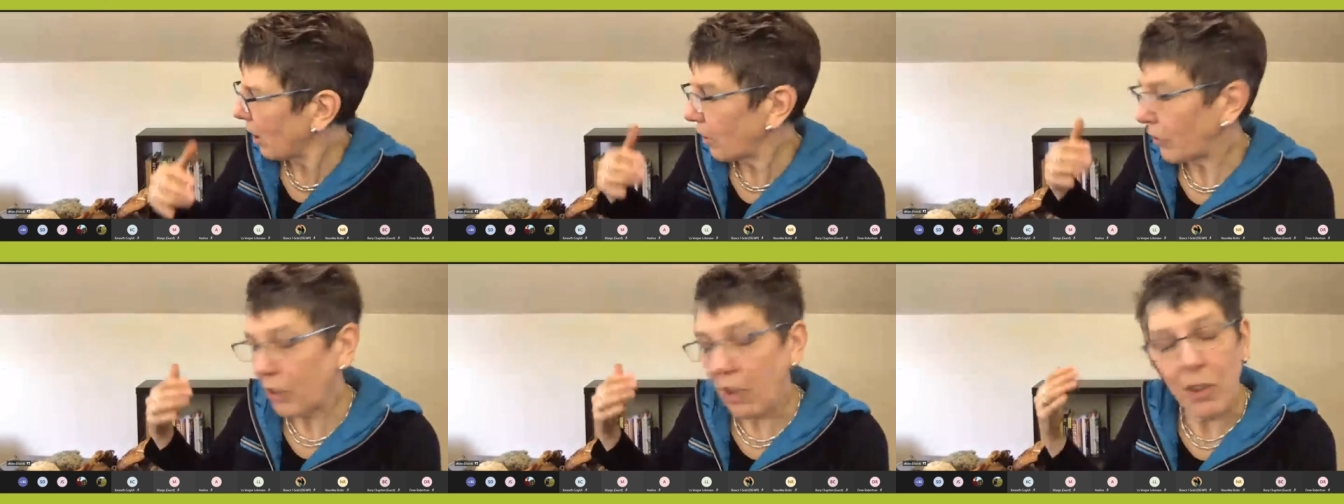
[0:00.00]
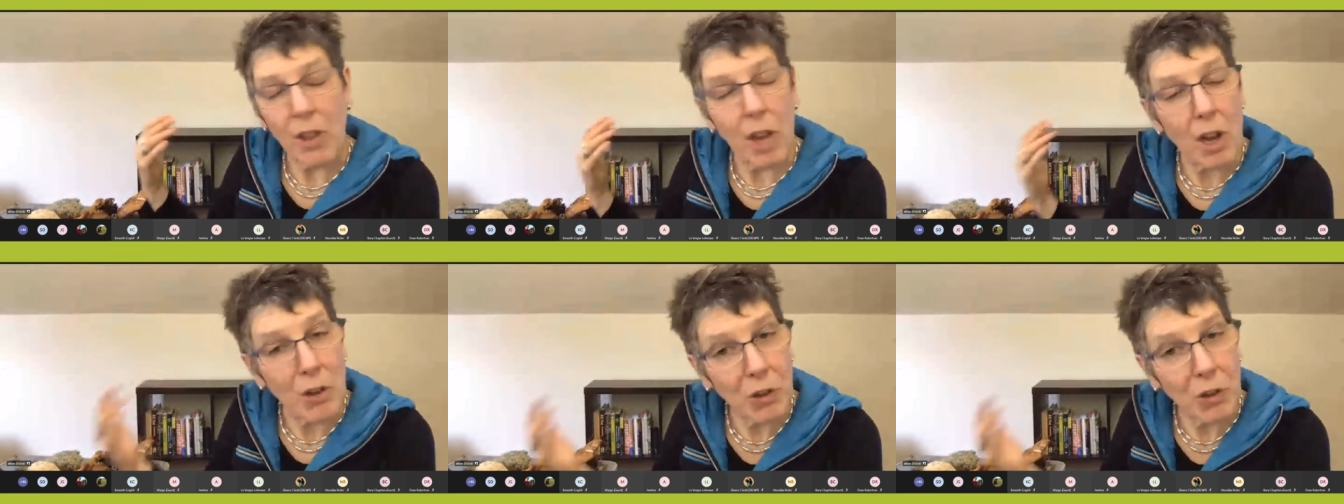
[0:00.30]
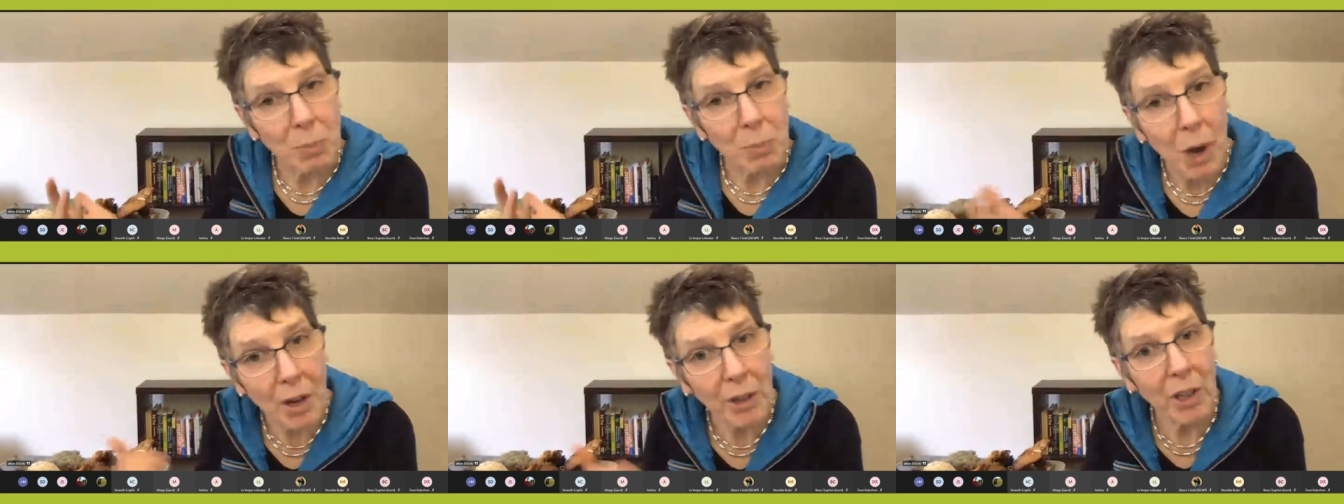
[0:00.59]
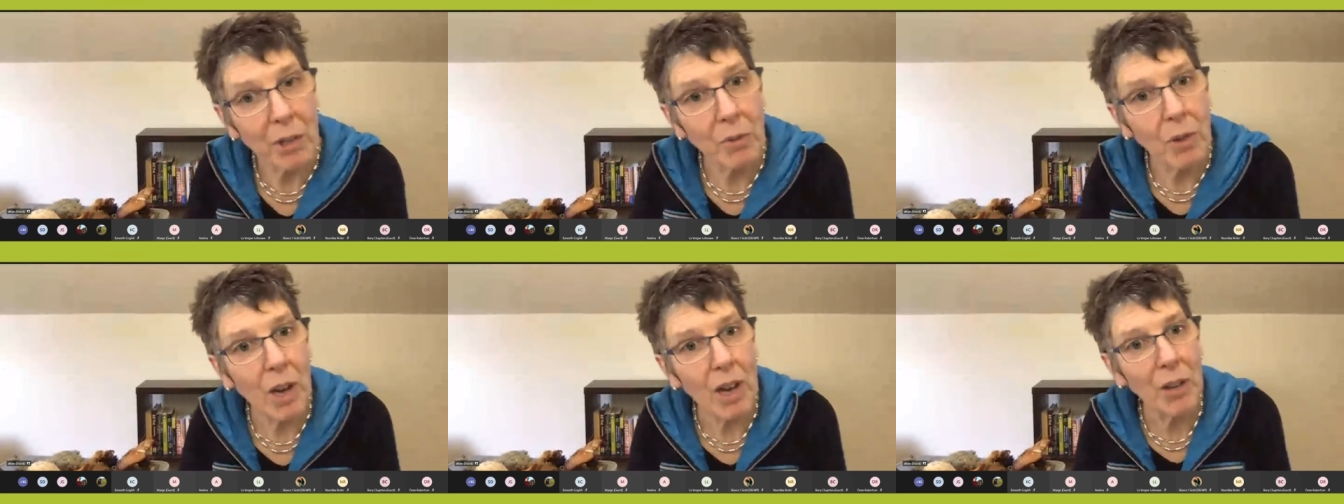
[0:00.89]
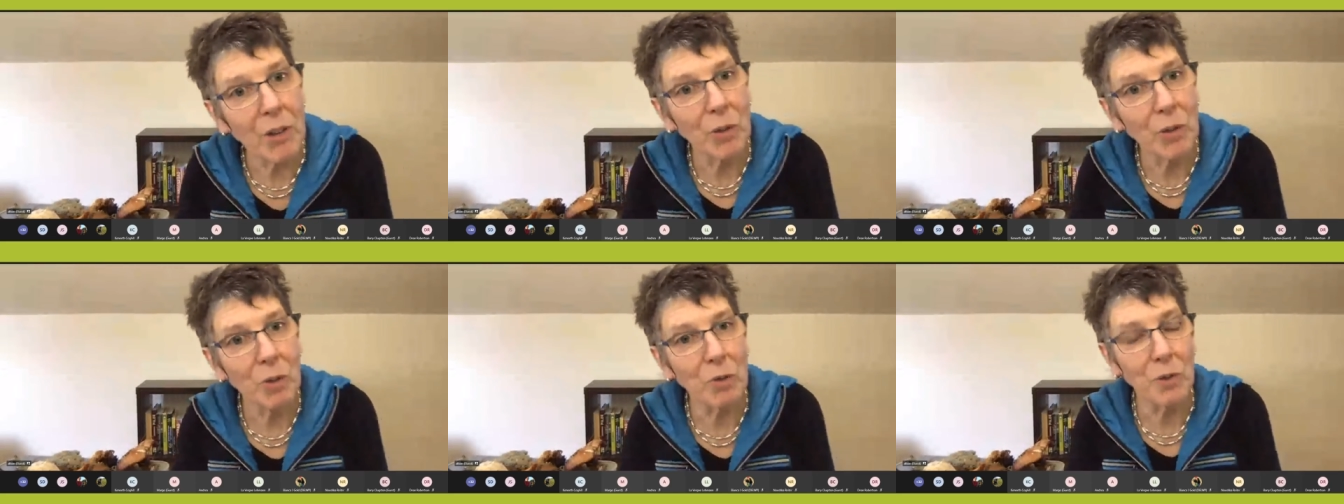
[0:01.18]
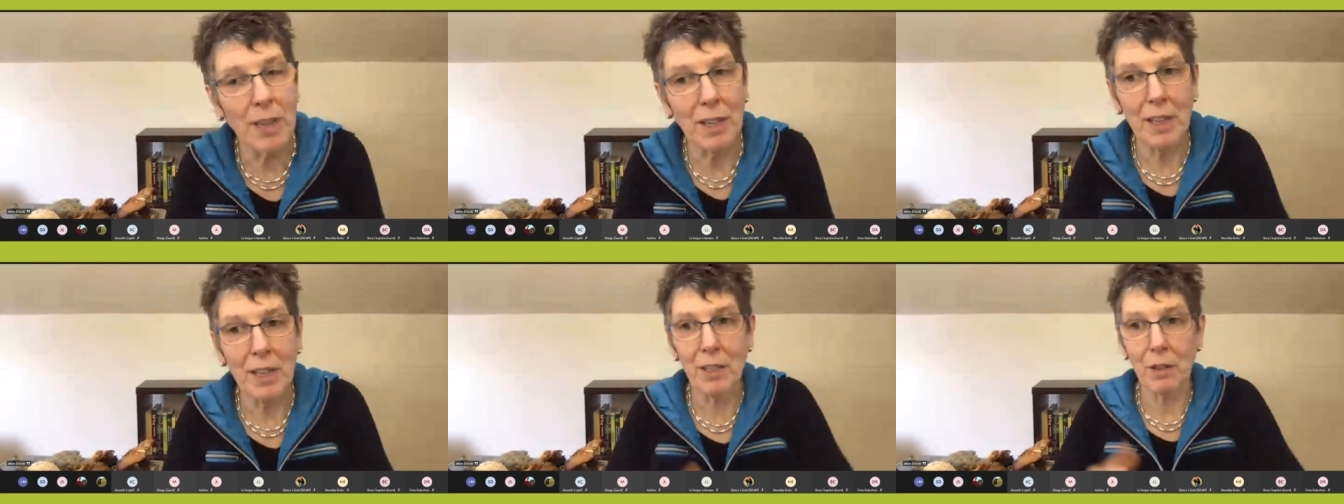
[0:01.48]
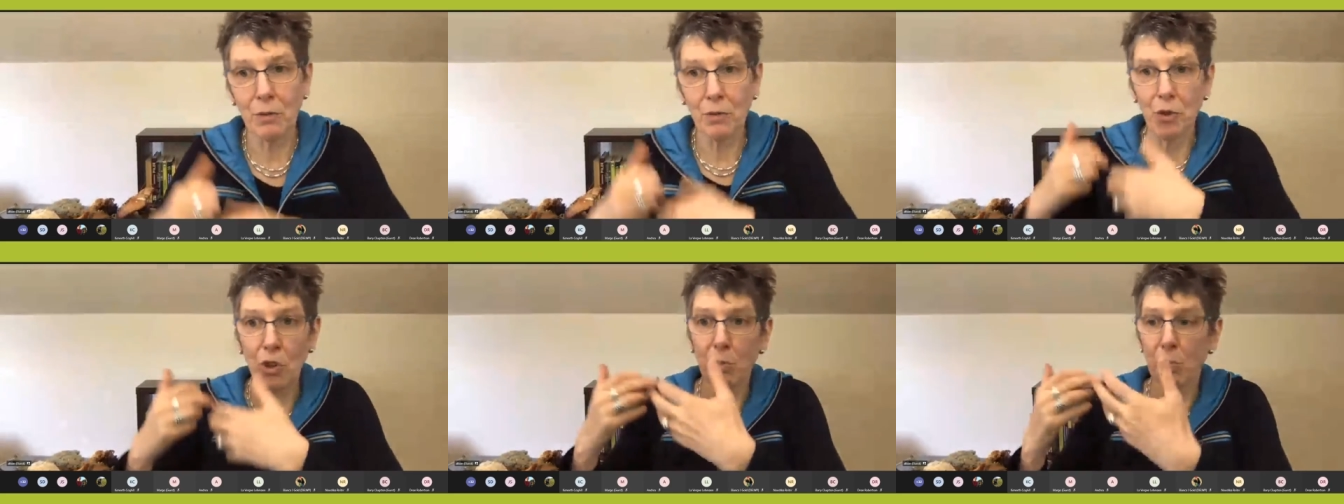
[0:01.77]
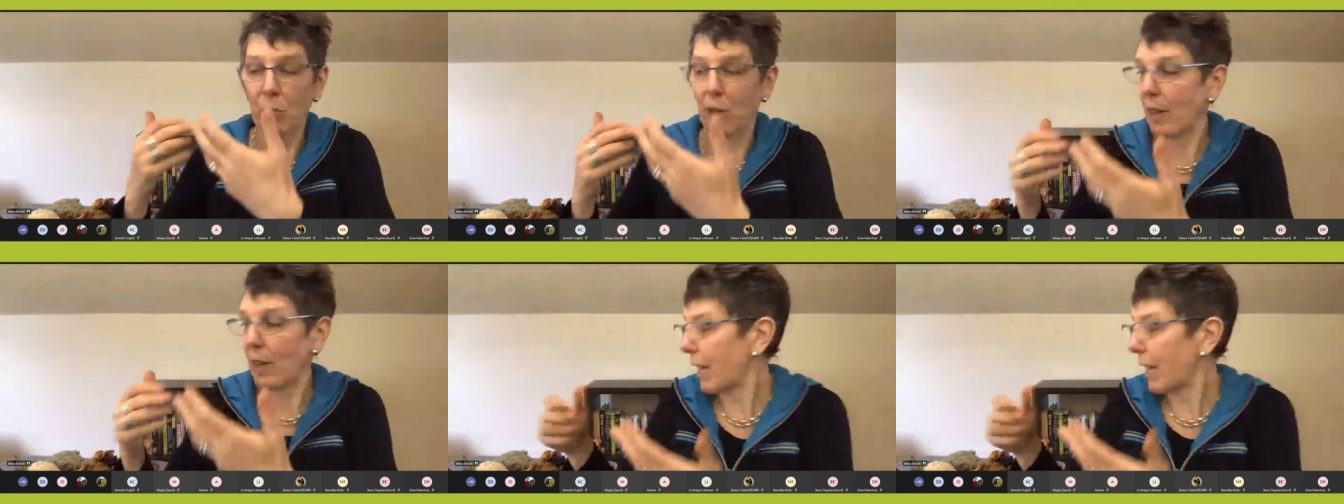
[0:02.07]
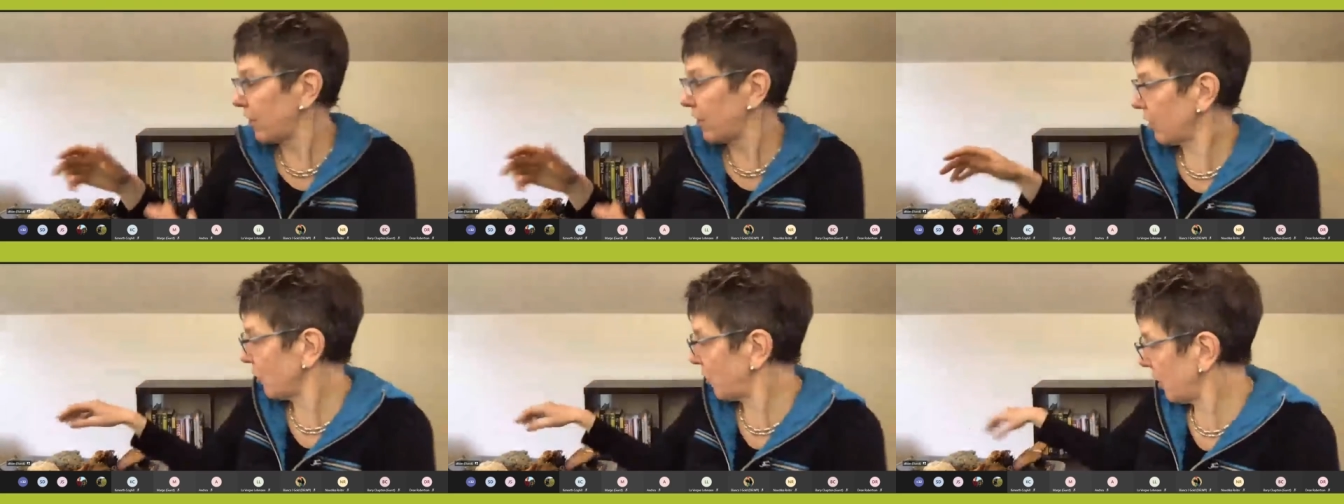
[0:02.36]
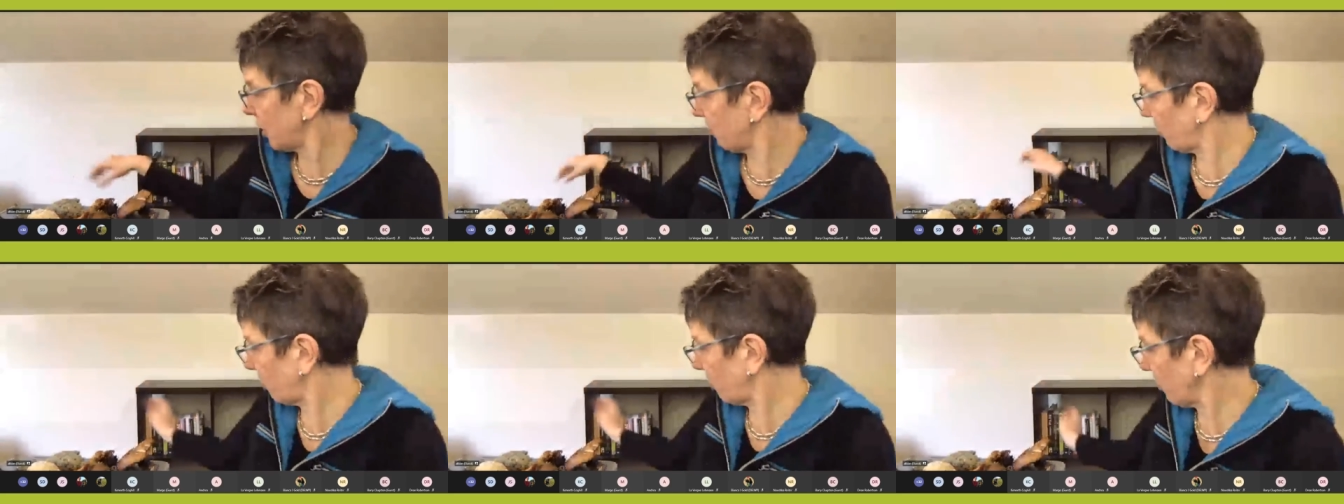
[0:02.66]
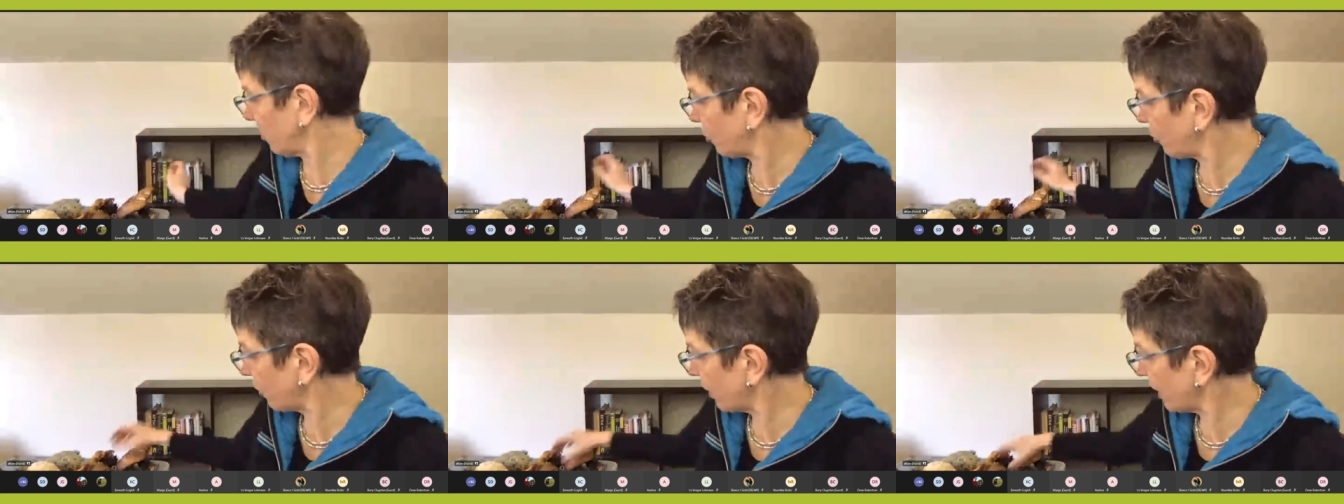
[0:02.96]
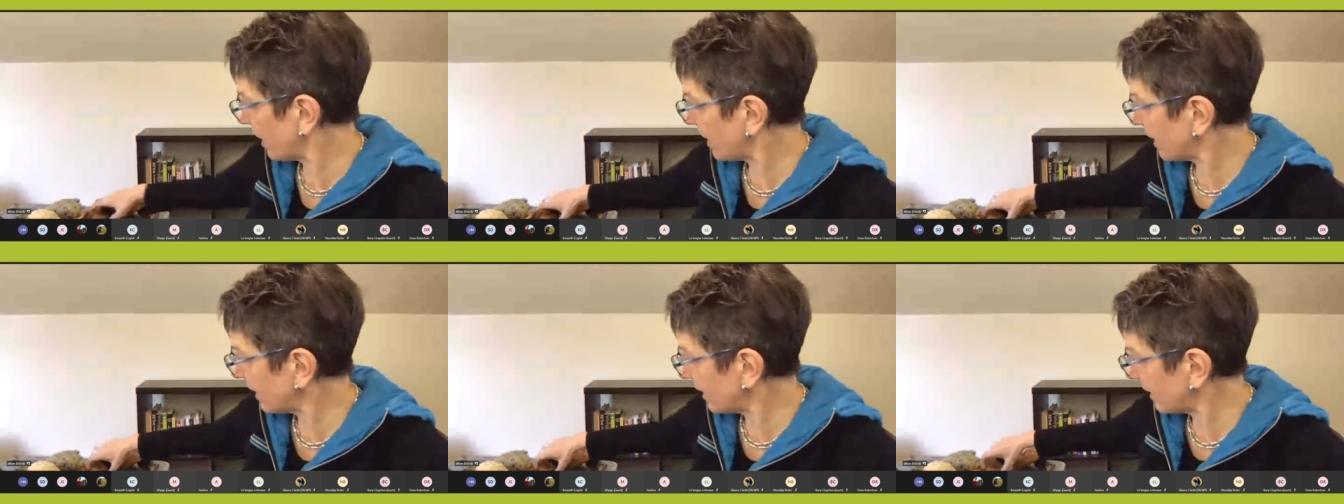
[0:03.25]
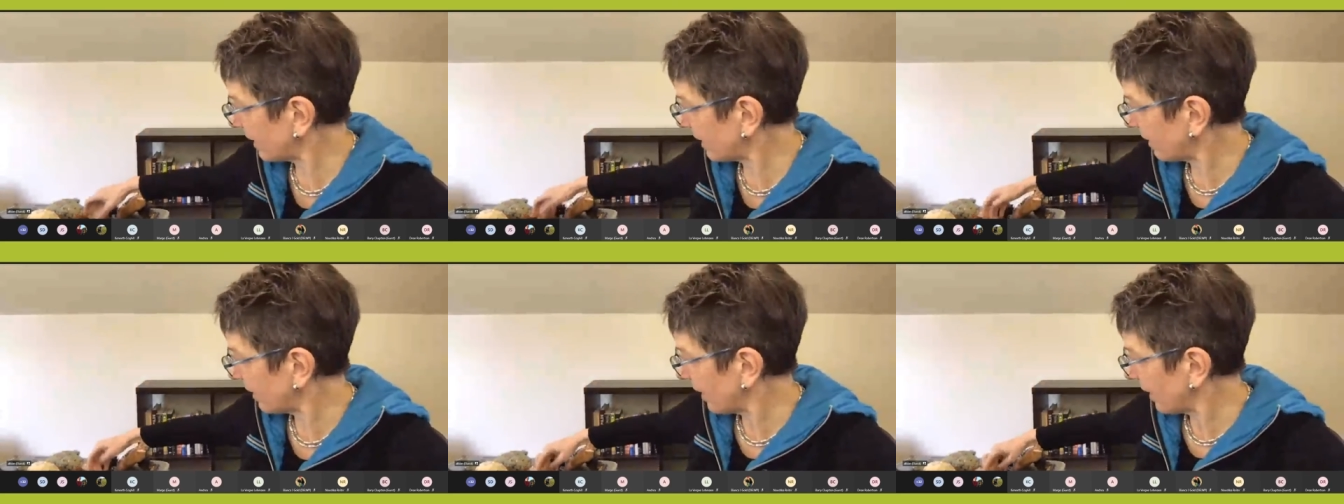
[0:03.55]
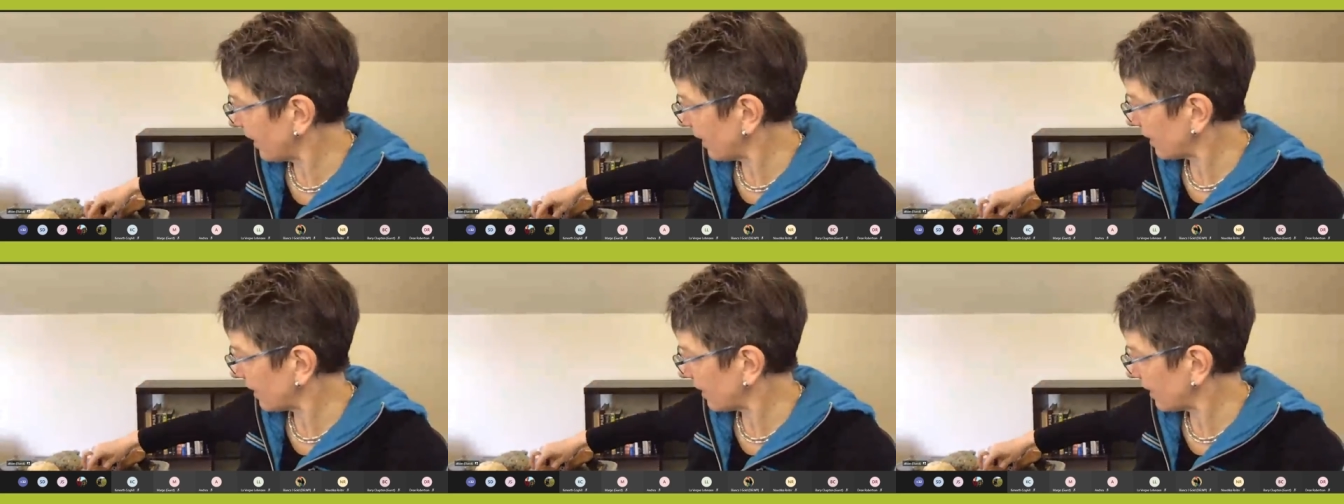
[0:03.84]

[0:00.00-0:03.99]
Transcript: So those mycorrhizal fungi that form relationships with trees,